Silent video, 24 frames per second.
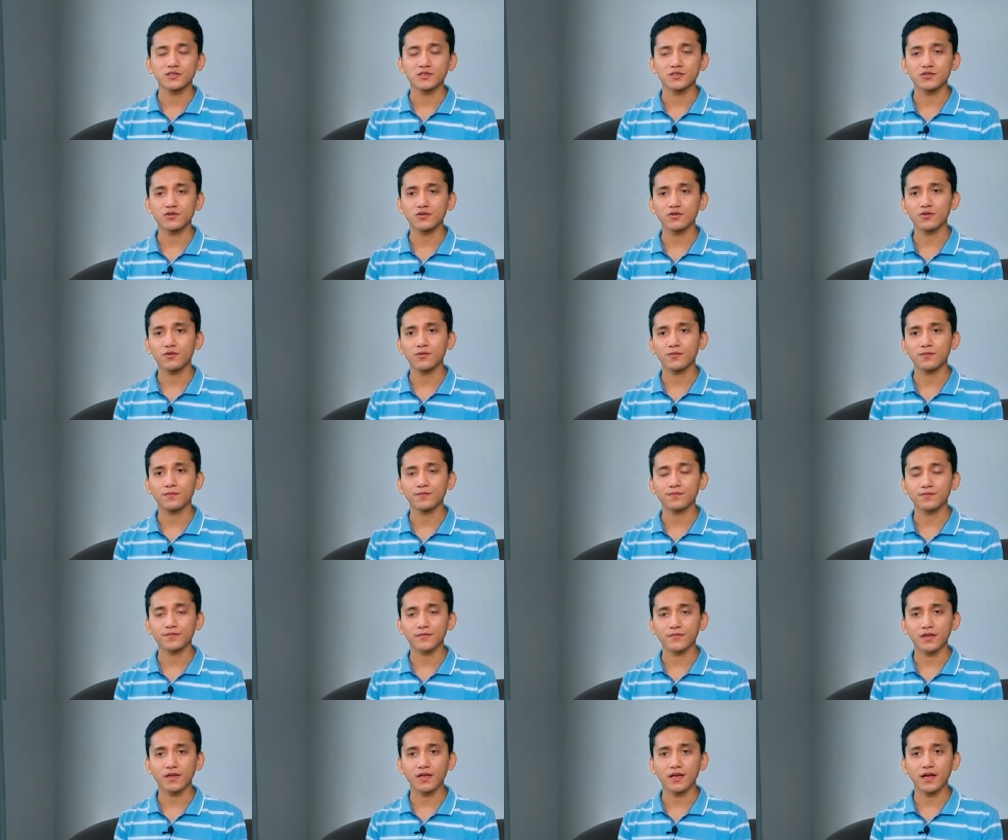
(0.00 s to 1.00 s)
So
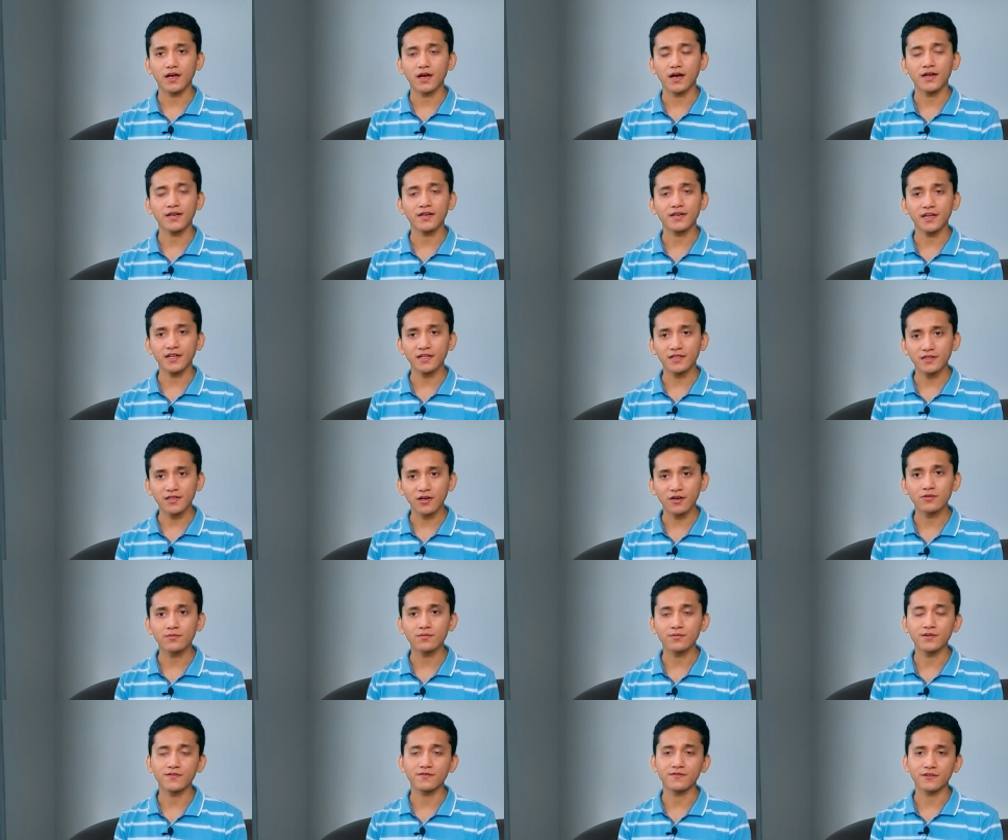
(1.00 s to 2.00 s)
I knelt
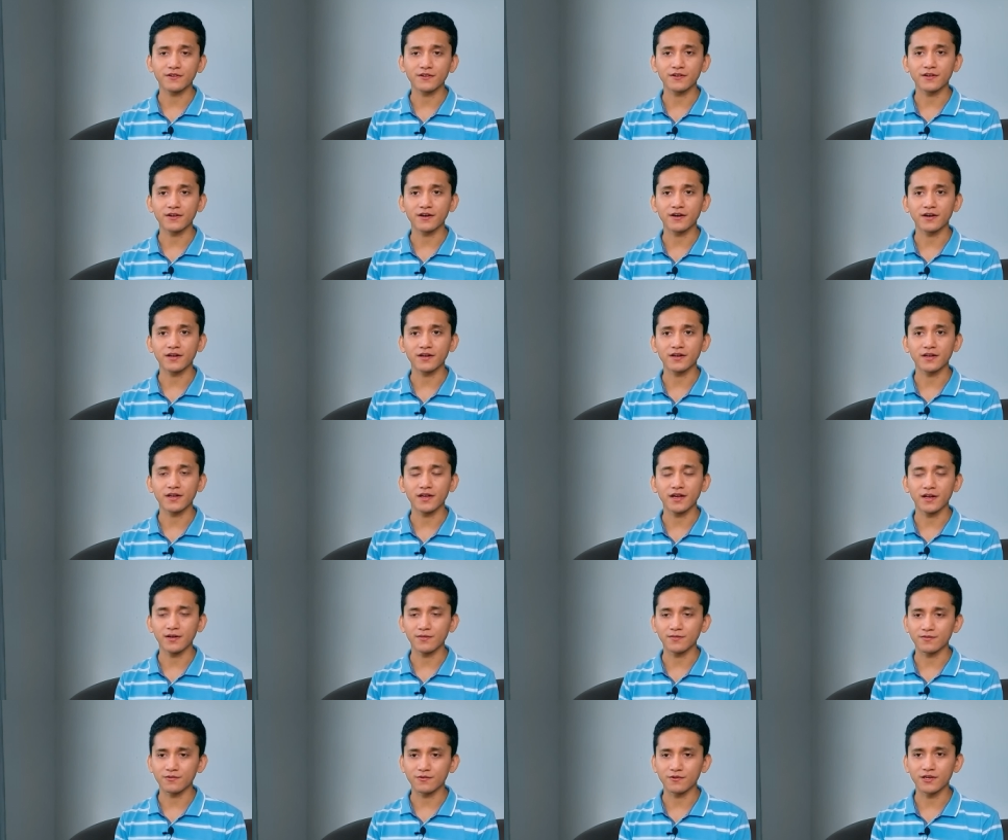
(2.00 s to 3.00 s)
down before God
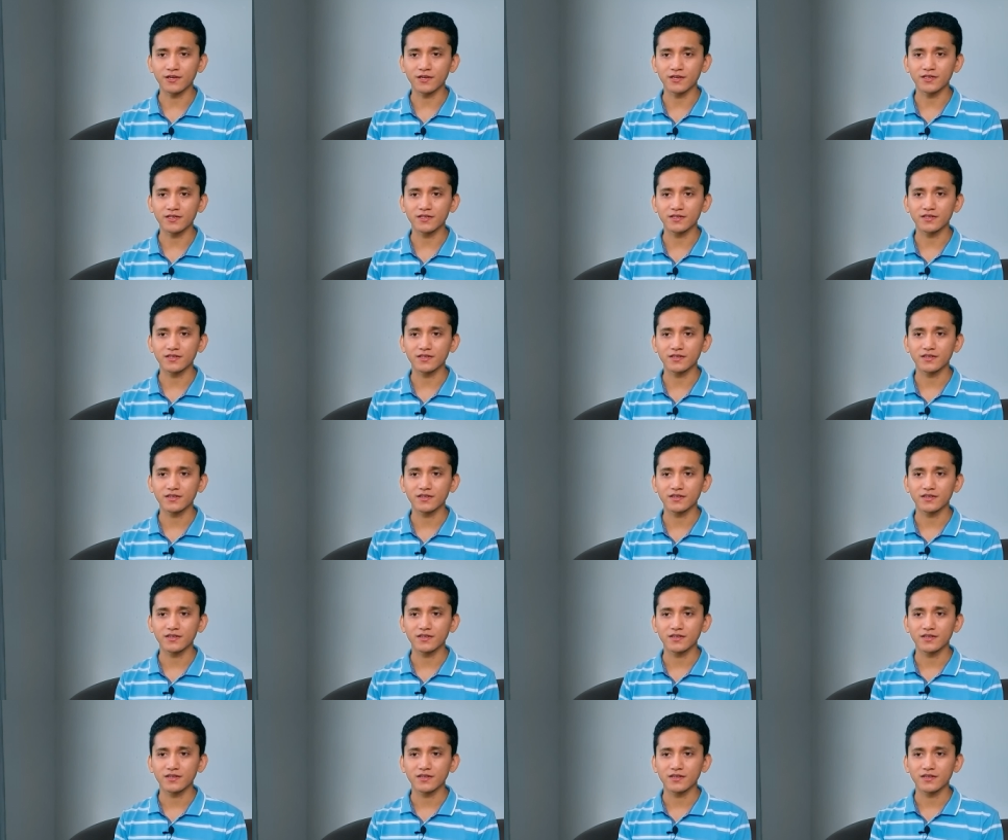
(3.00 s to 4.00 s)
and prayed,
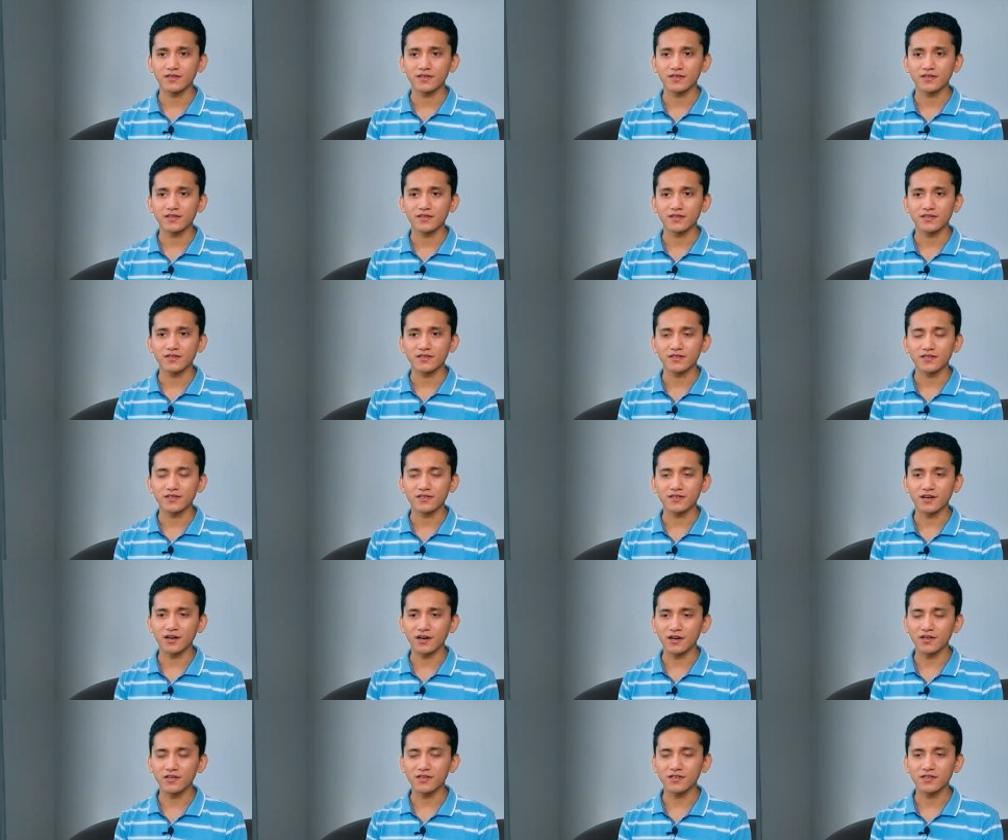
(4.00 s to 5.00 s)

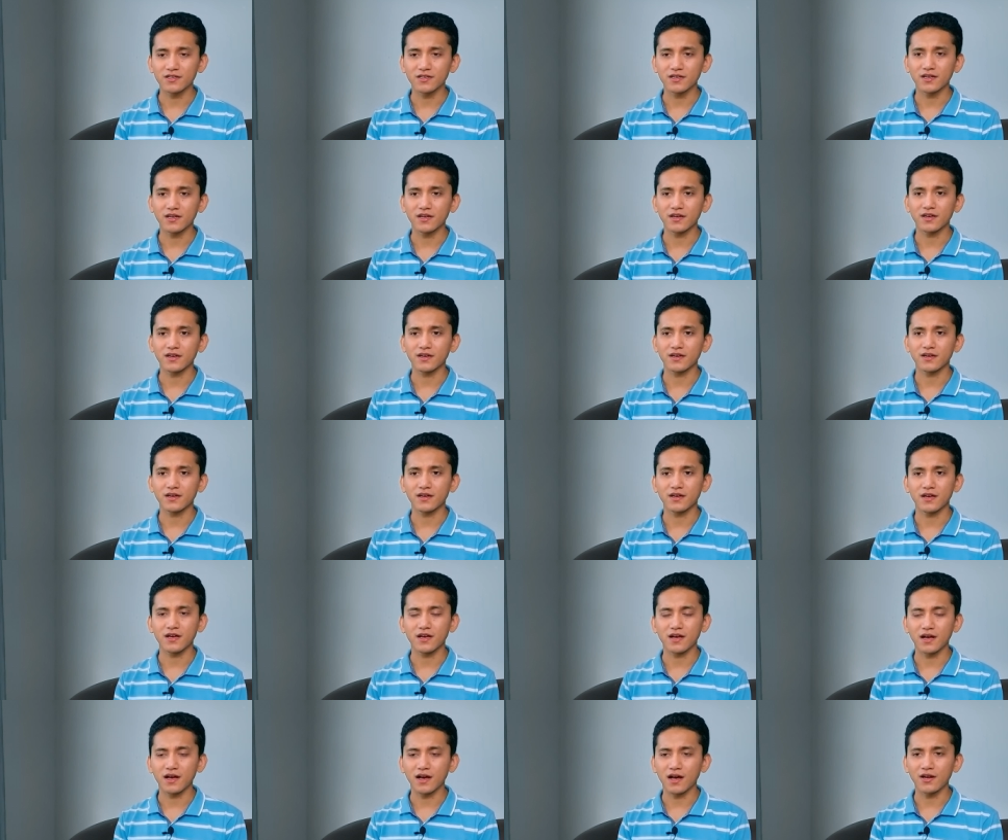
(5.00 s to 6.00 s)
God,
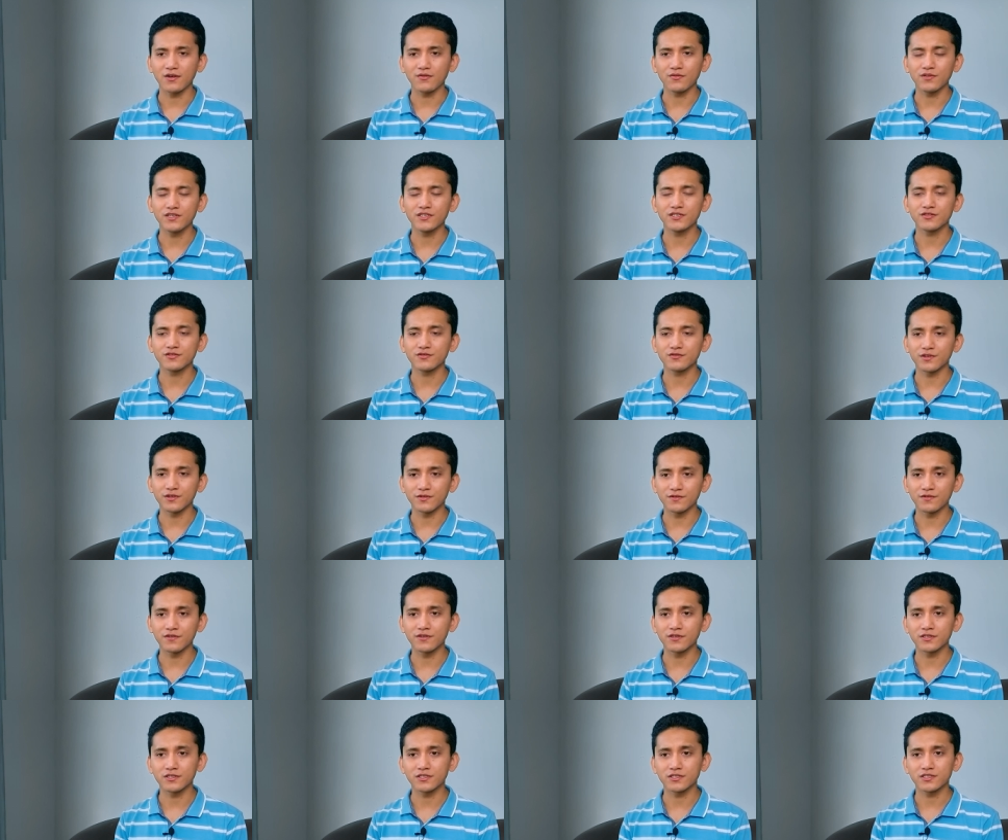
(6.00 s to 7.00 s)
I wish to
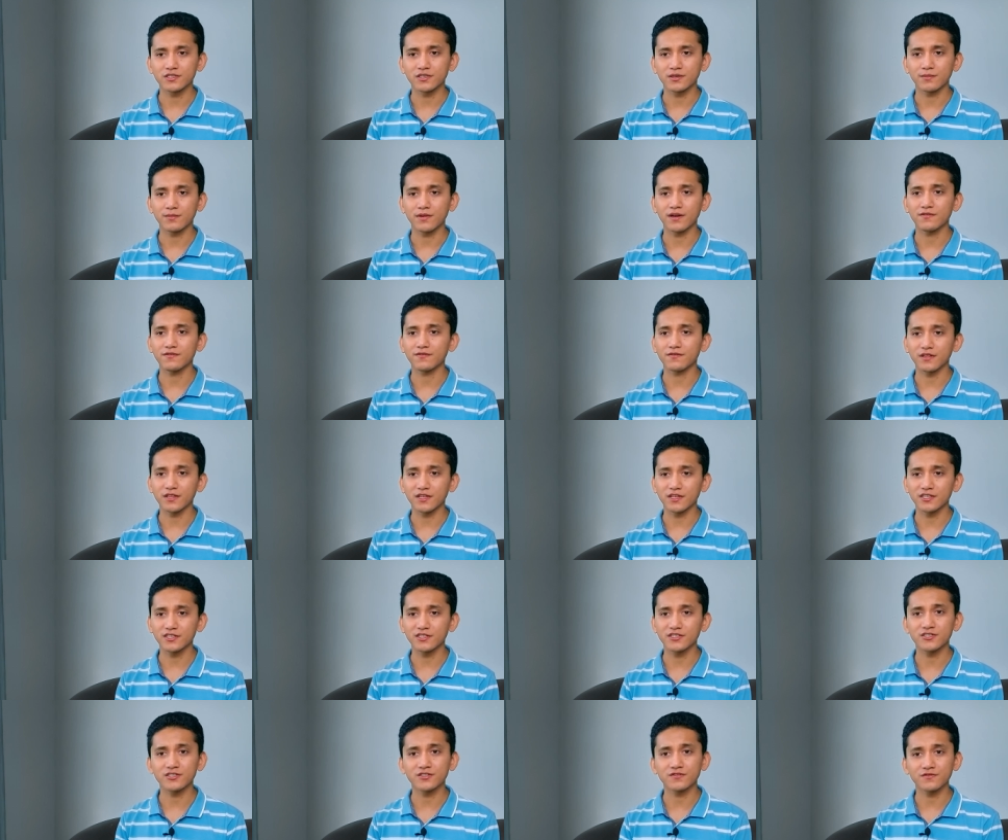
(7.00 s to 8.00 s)
reverse my
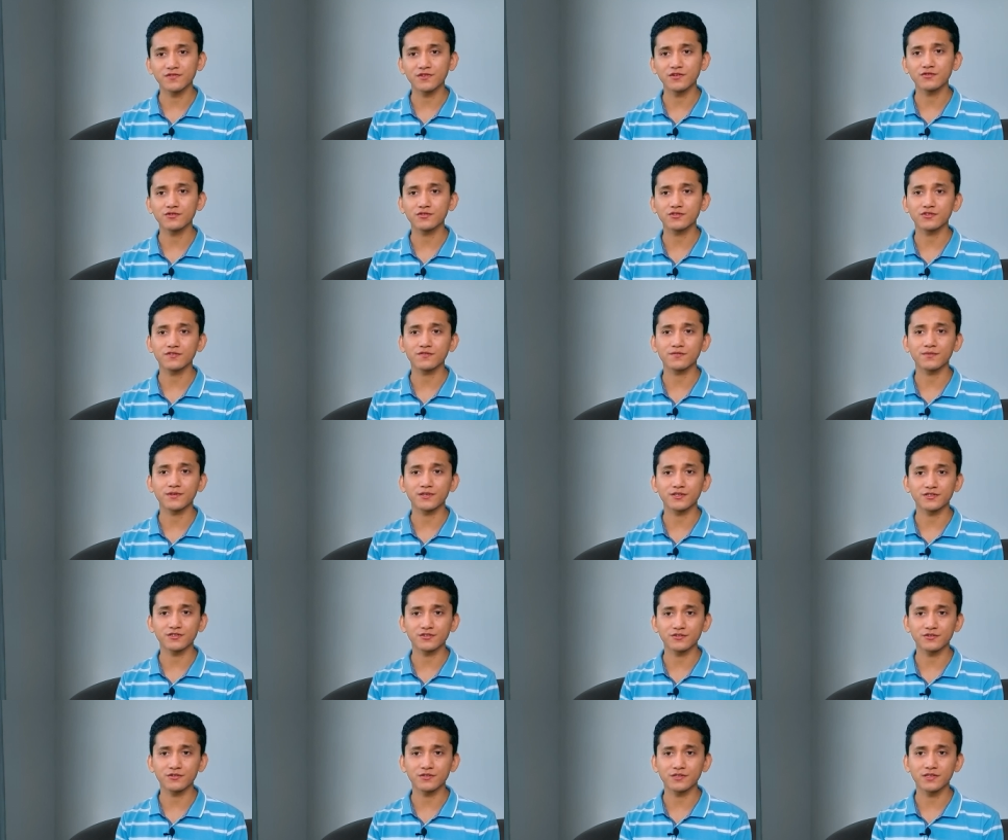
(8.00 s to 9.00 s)
fallacious views of
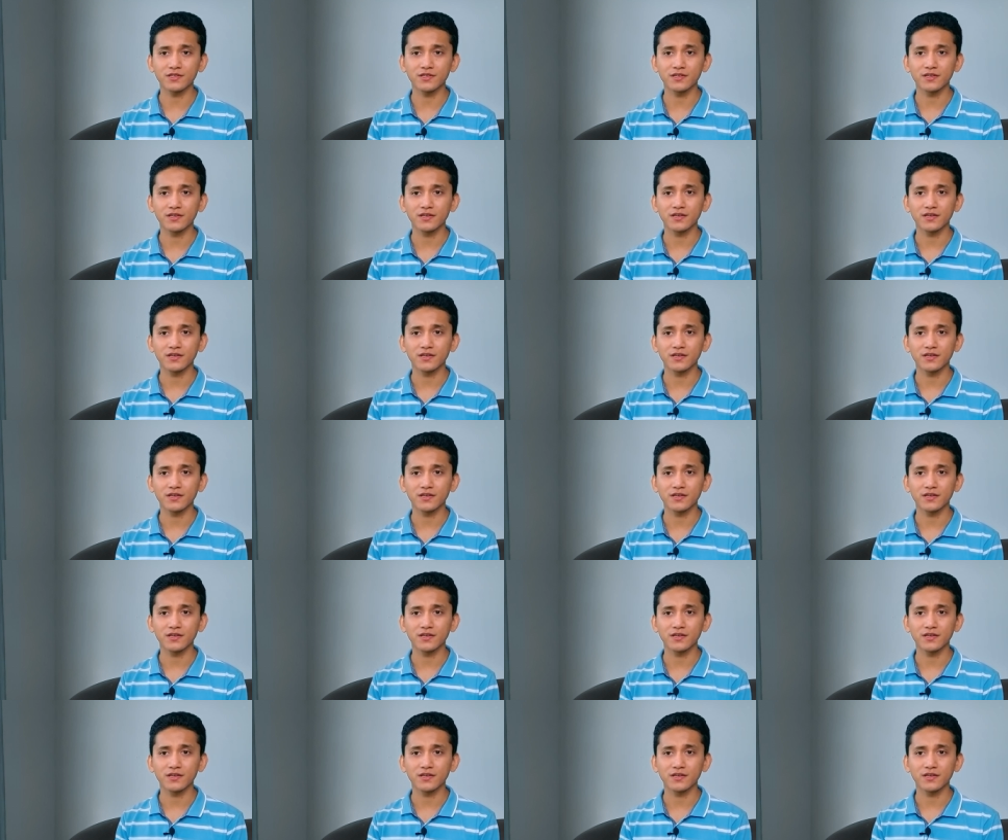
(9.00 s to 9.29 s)
pursuit.